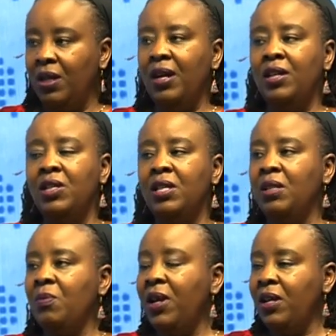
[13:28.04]
And she
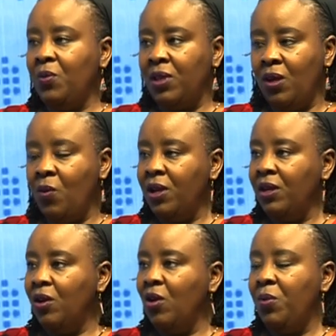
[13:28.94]
doesn't mind when they
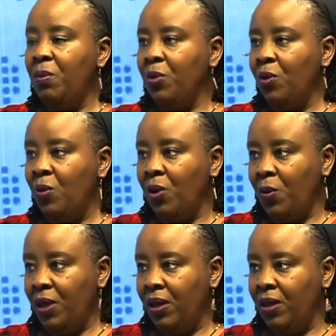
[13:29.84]
wander or people go
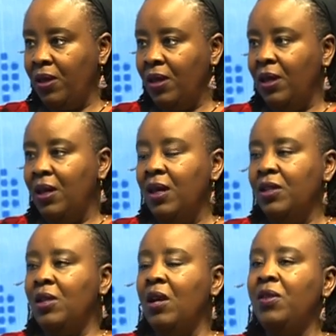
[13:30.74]
away.
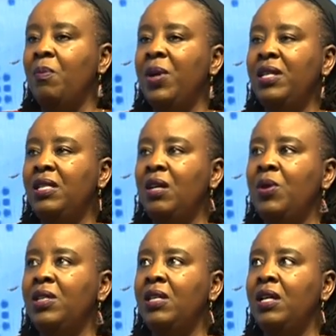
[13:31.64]
So now the best thing we
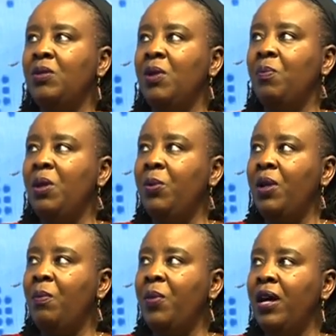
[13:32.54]
say is when people
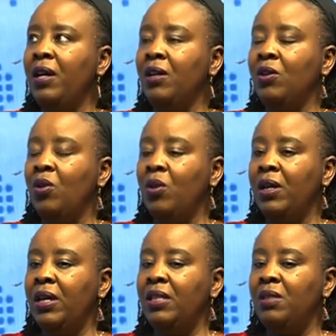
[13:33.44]
are buying a dog,
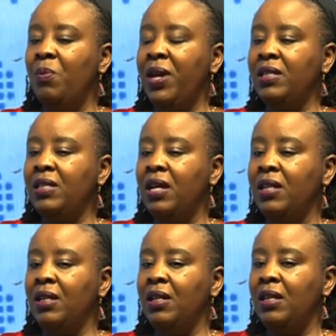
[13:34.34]
it's best
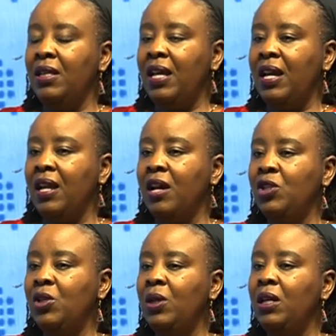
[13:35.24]
that they can
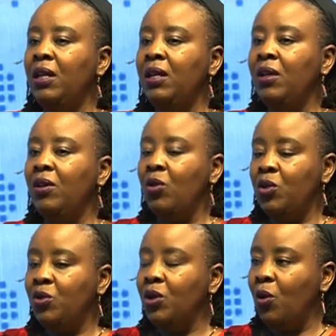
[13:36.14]
actually go
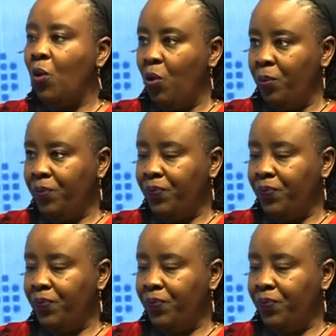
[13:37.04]
to the home